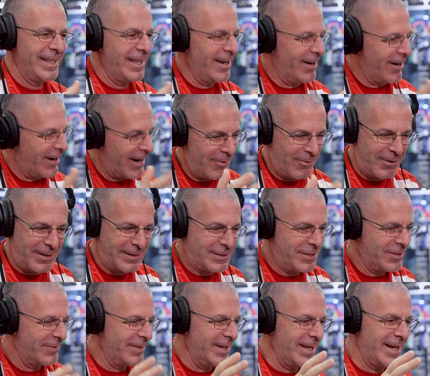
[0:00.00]
You know, I
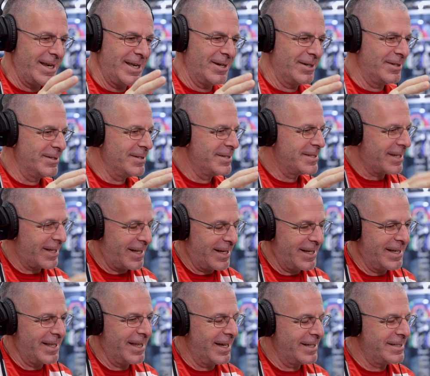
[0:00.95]
watch your videos,
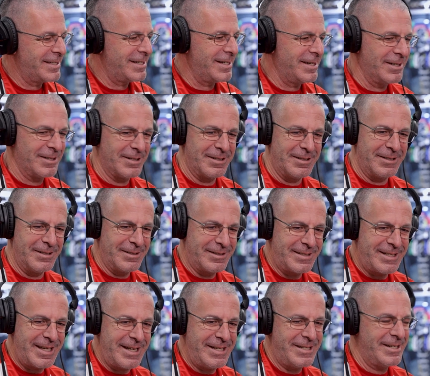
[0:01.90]
I, I see your
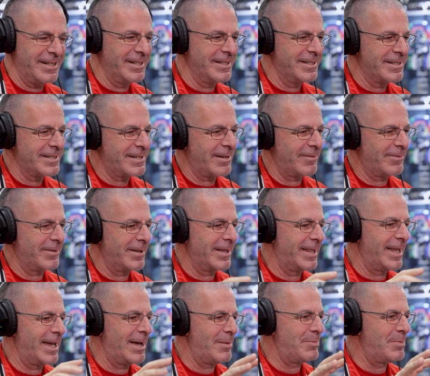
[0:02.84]
teachings and stuff
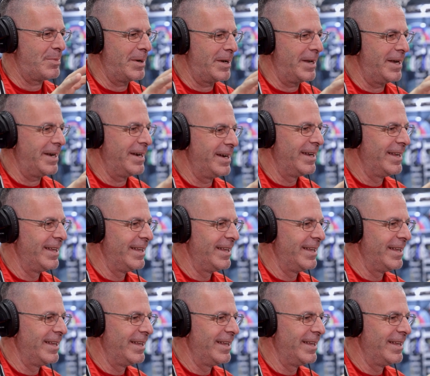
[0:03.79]
like that, but